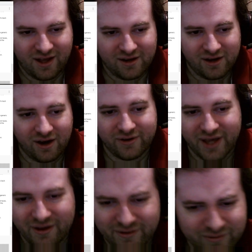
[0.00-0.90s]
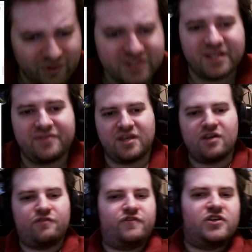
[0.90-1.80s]
Oh yeah, wasn't that
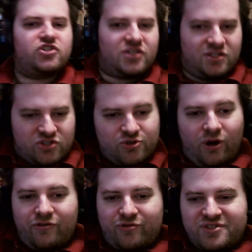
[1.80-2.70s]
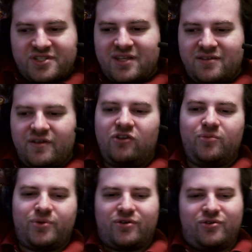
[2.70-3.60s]
the Vision soft reset
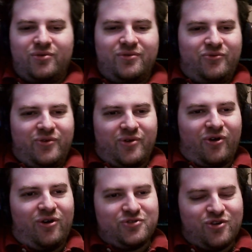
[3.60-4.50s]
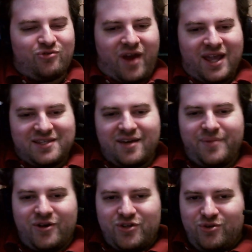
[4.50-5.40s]
developer who we were also ranting
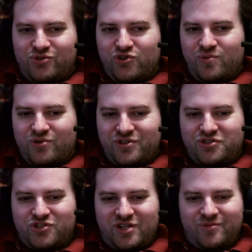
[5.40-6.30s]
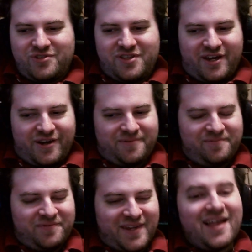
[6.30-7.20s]
about YouTubers and streamers there?
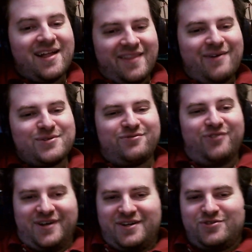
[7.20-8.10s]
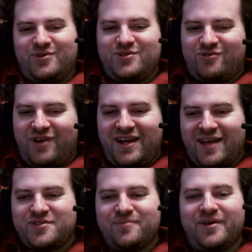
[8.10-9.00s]
That was fun. It's always great to
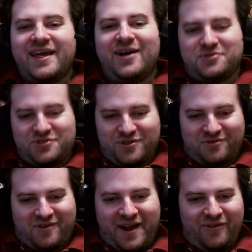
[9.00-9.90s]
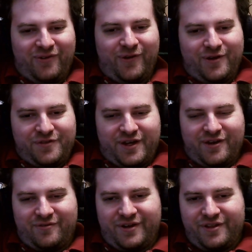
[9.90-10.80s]
have somebody else to rant along
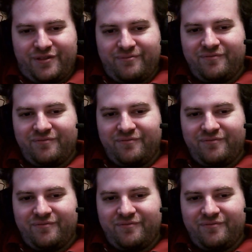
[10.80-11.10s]
there with.